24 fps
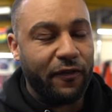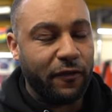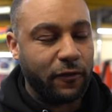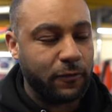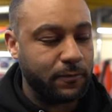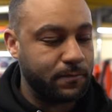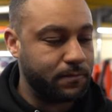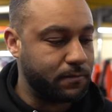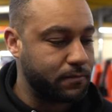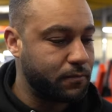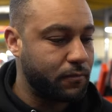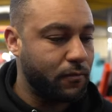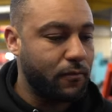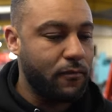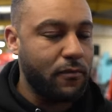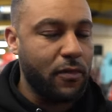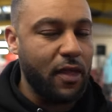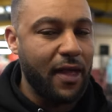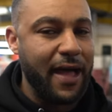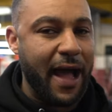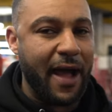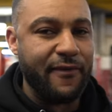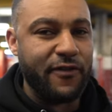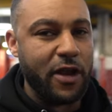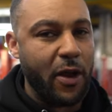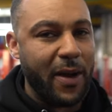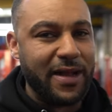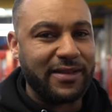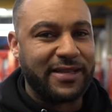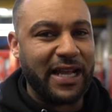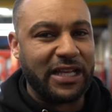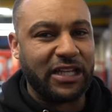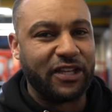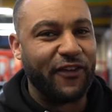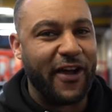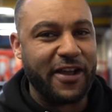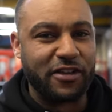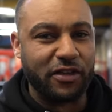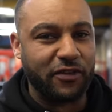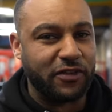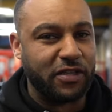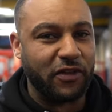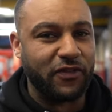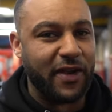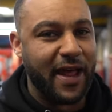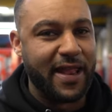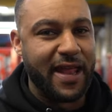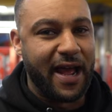I have no intensifiers and
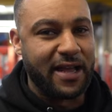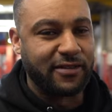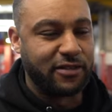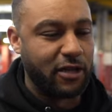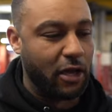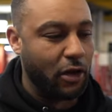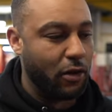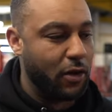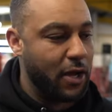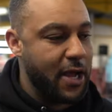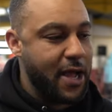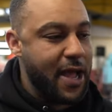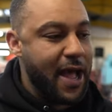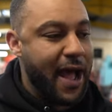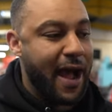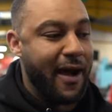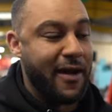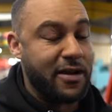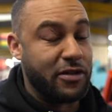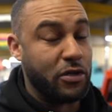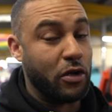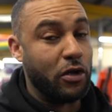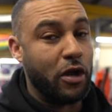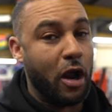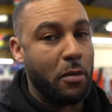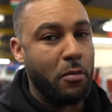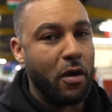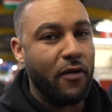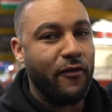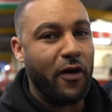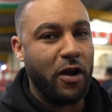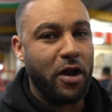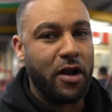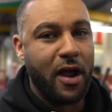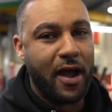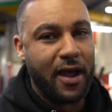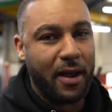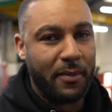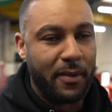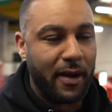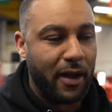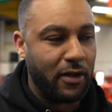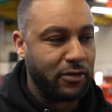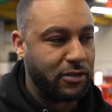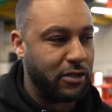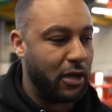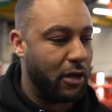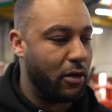stuff like that, so Harry's doing a lot more volume than I am
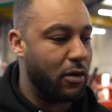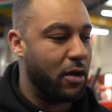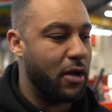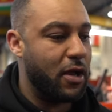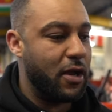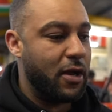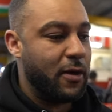now, so